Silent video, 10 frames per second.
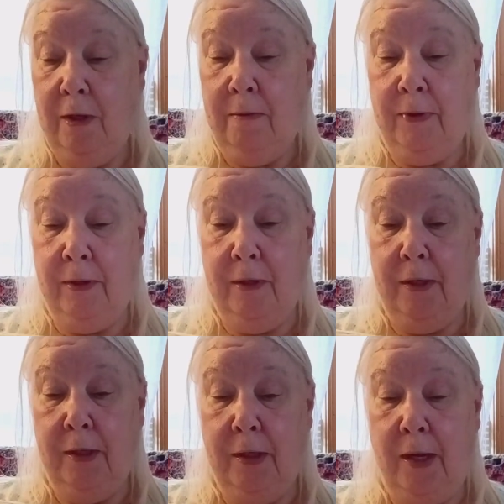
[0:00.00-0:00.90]
But
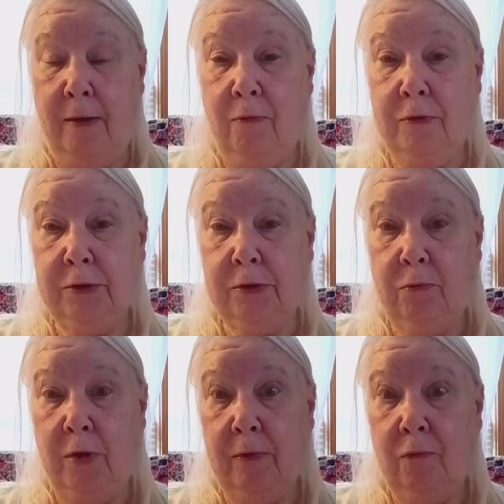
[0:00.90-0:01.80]
I just
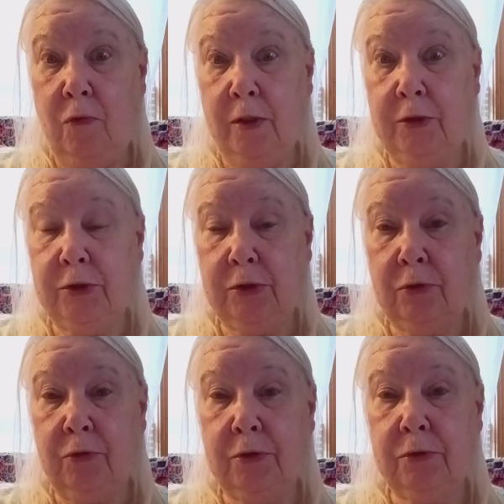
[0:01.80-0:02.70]
went and watched
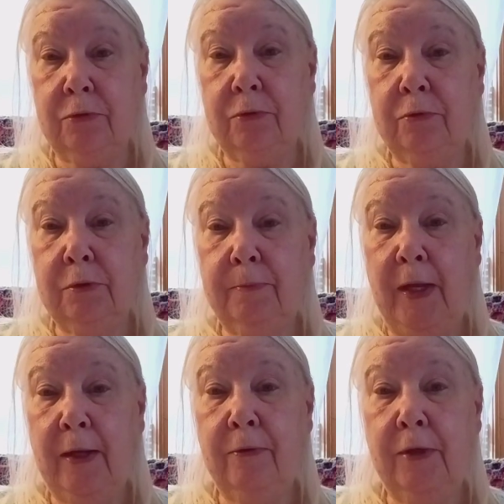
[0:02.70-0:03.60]
Crystal
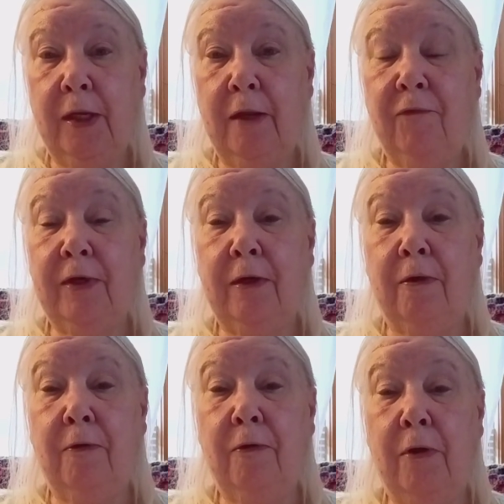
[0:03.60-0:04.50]
Spago Day
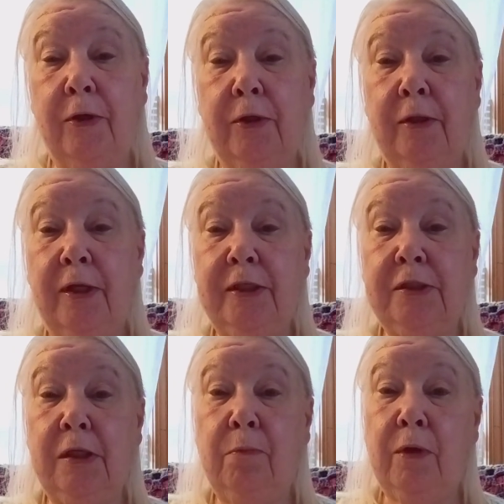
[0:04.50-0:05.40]
video on the
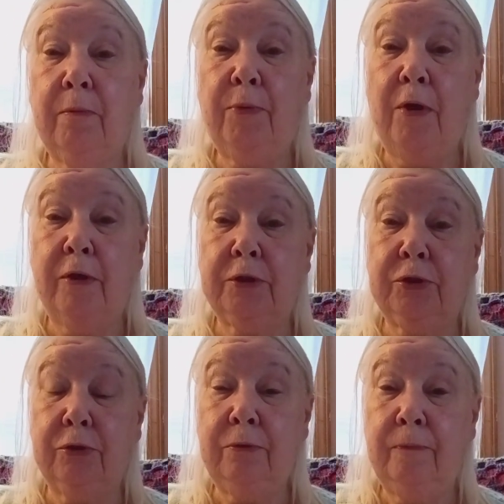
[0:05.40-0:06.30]
Lacy Mint
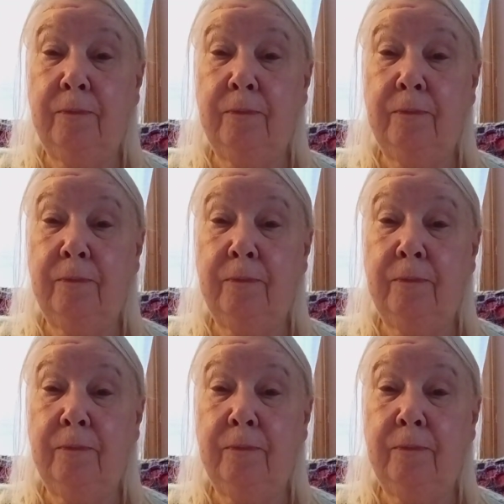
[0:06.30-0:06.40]
poncho.